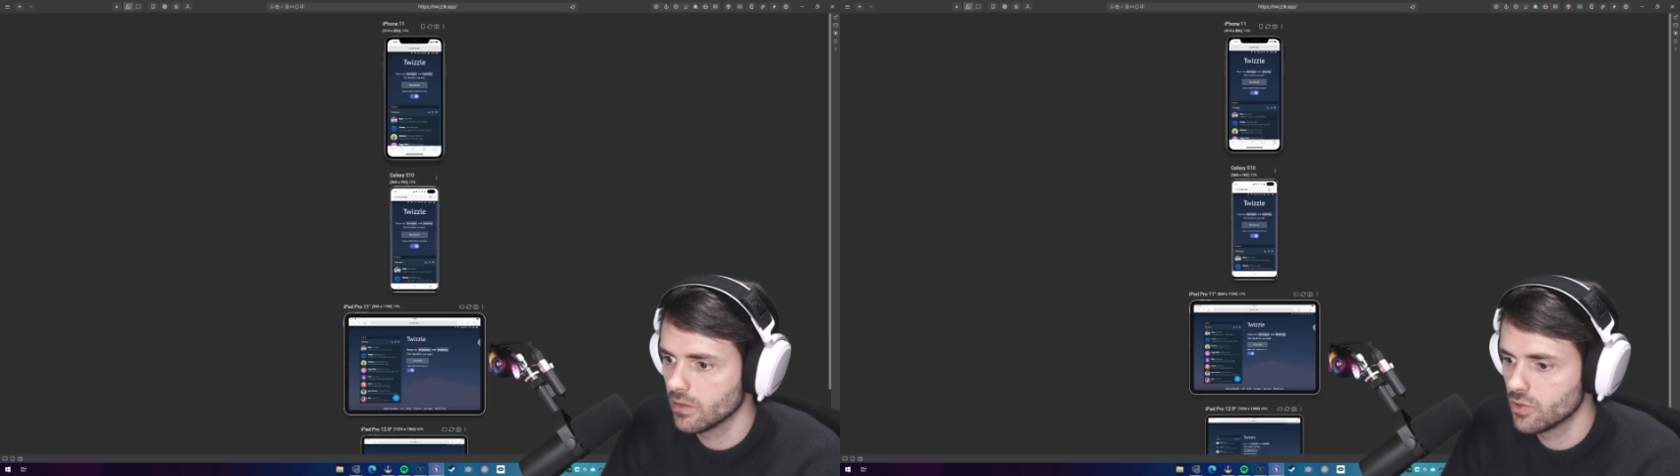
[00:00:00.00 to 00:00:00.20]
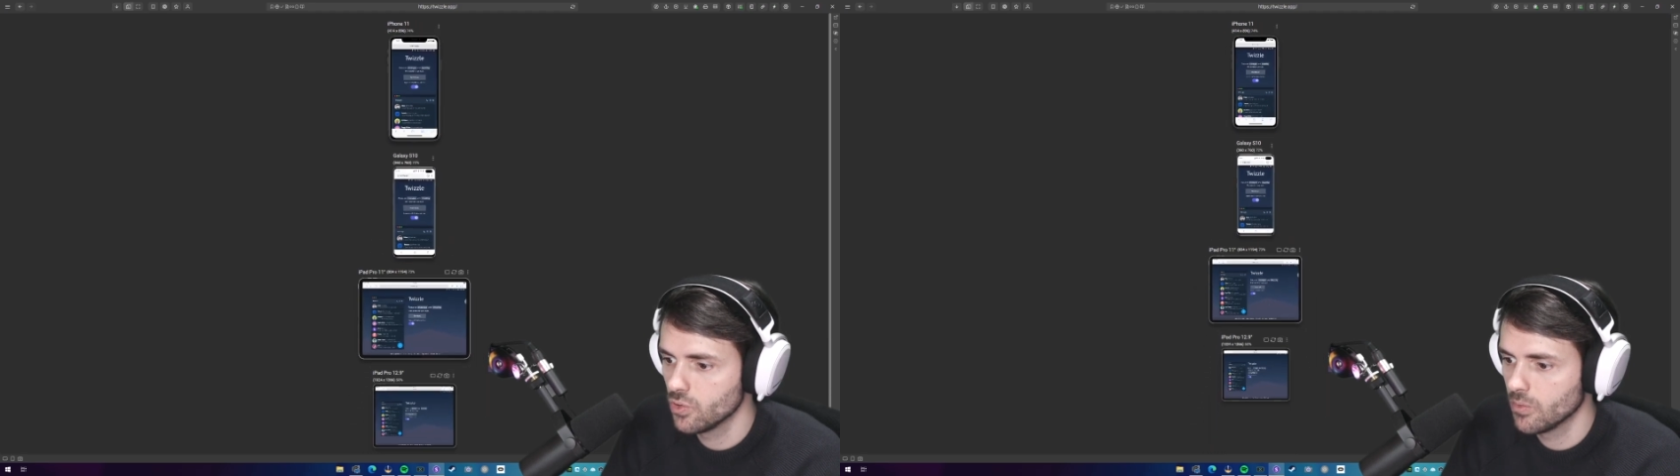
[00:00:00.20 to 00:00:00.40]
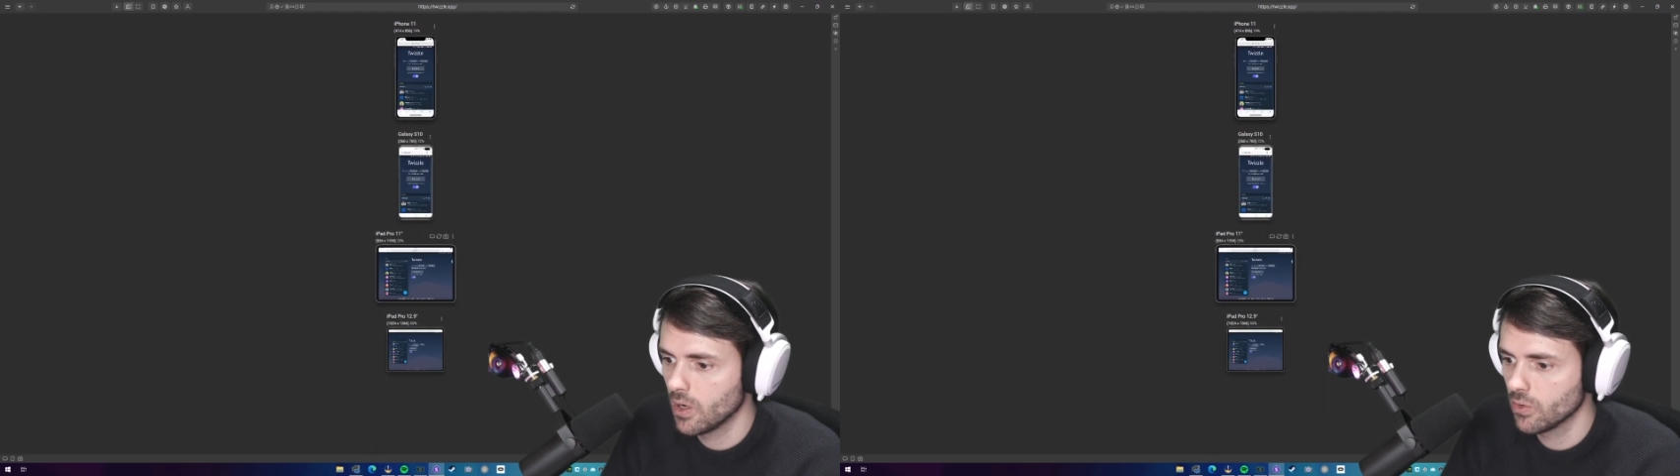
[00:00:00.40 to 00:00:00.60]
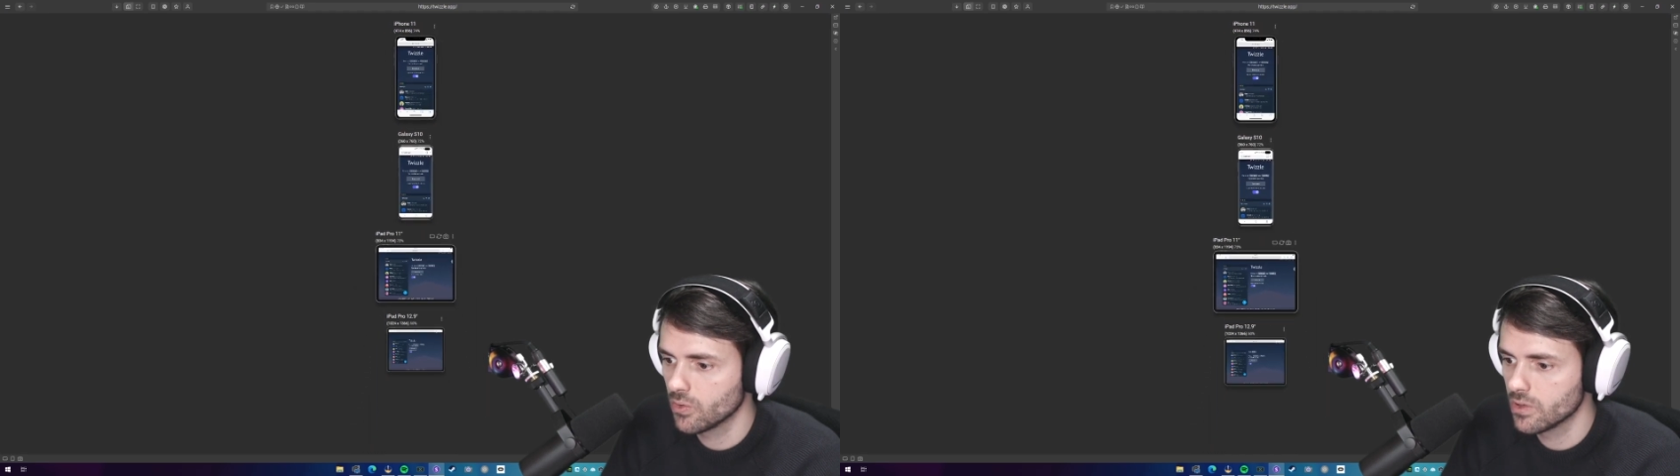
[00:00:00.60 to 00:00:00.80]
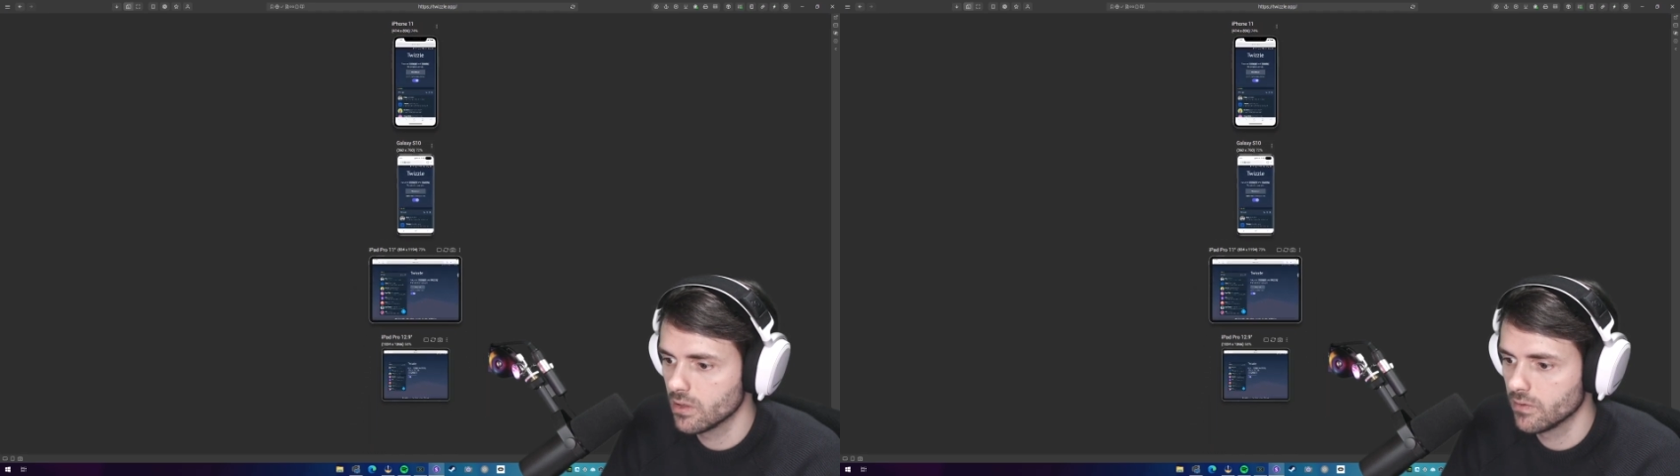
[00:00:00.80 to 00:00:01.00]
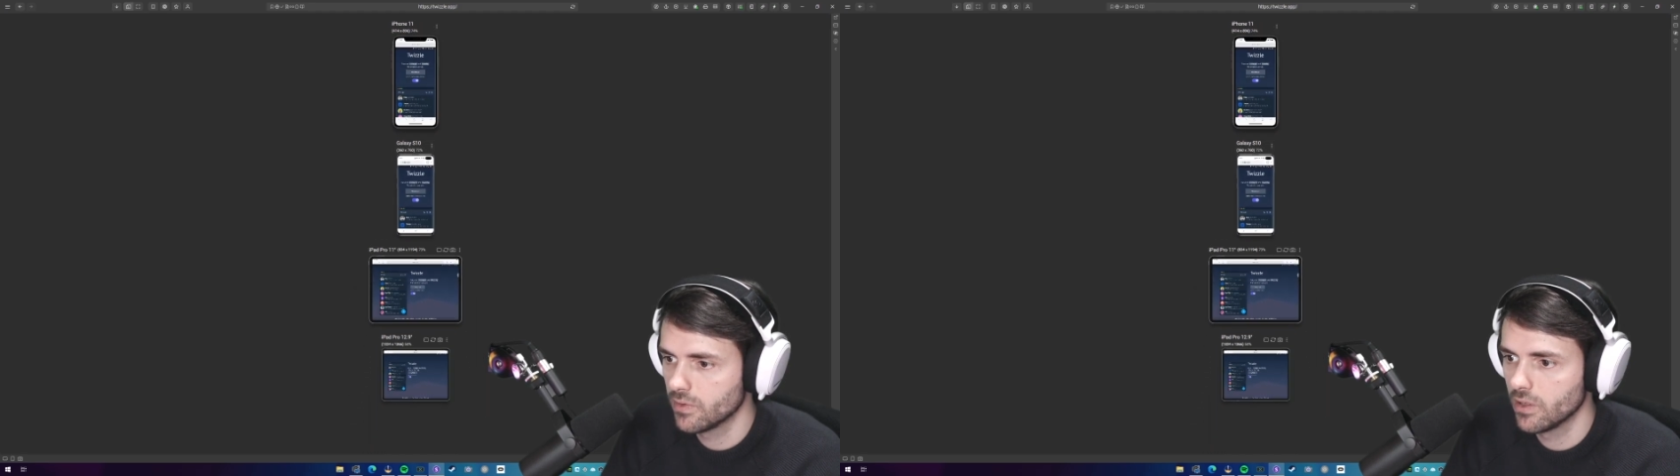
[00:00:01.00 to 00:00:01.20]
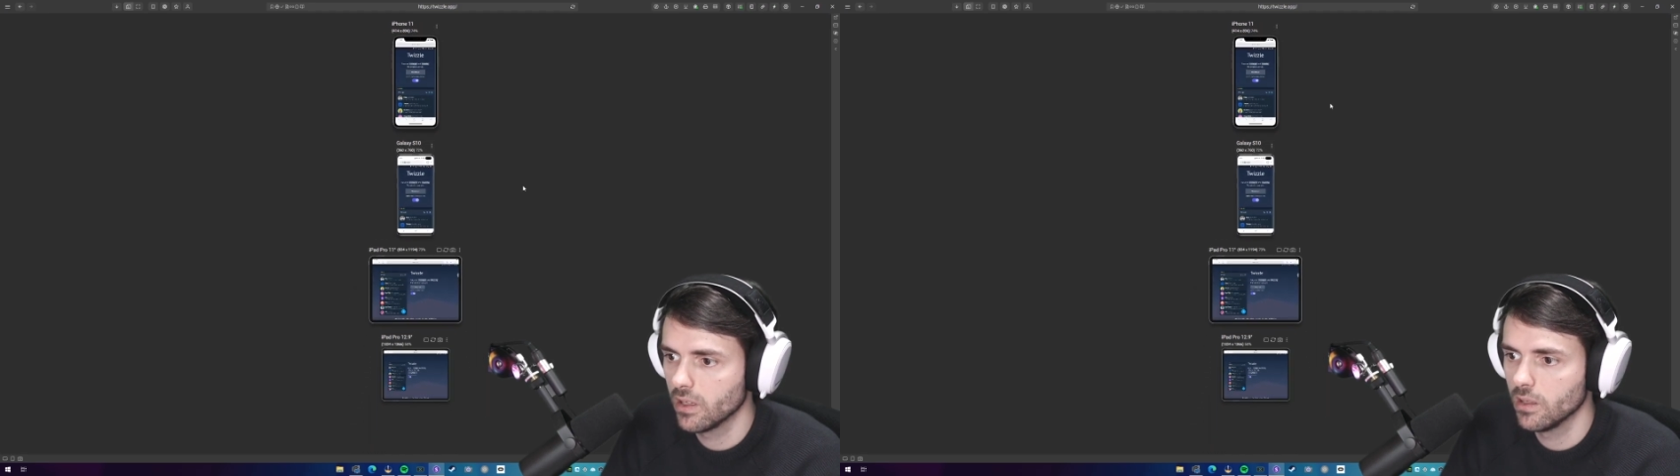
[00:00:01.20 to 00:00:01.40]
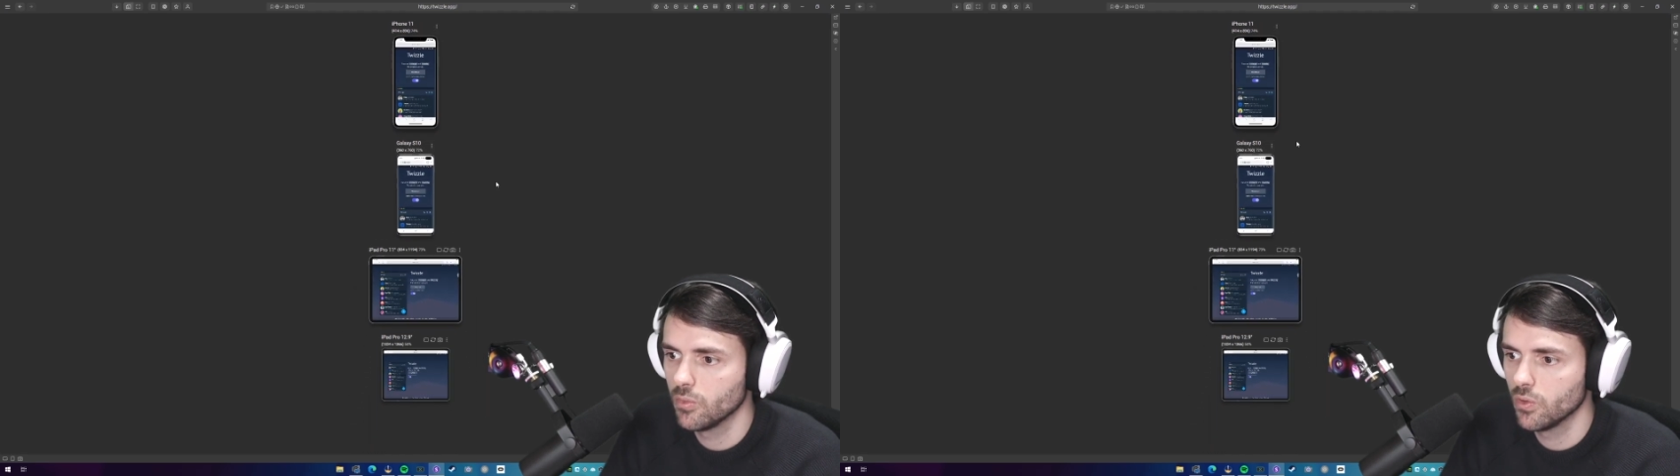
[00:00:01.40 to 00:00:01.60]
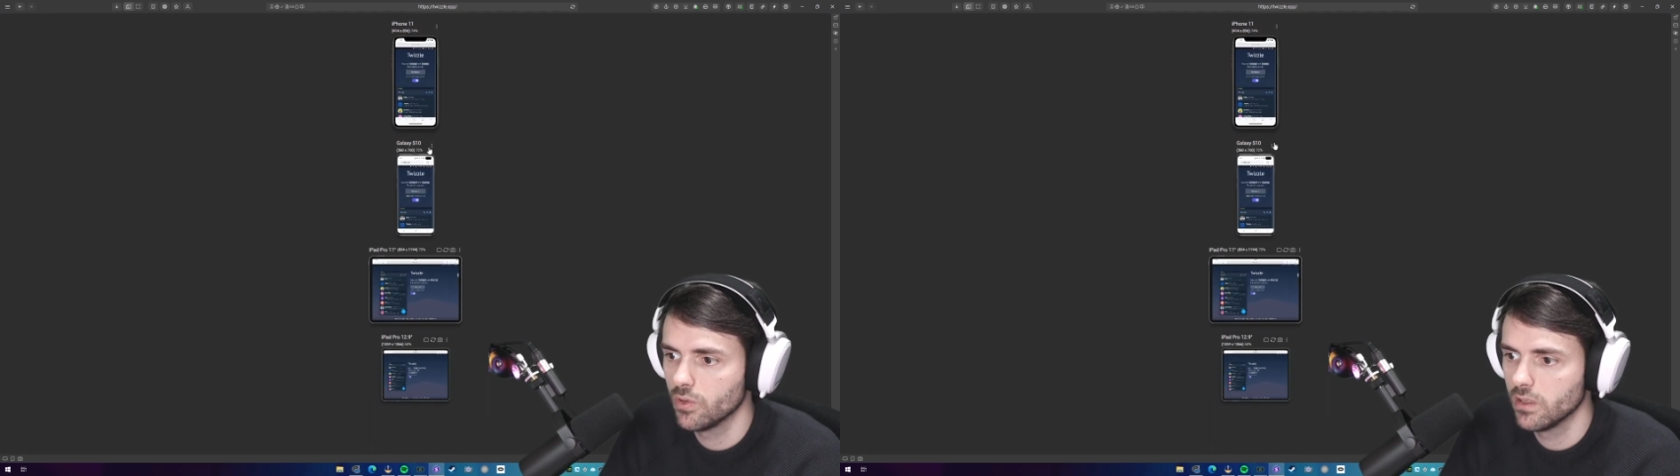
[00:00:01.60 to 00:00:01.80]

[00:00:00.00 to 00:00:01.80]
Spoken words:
zoom out or the vertical mode,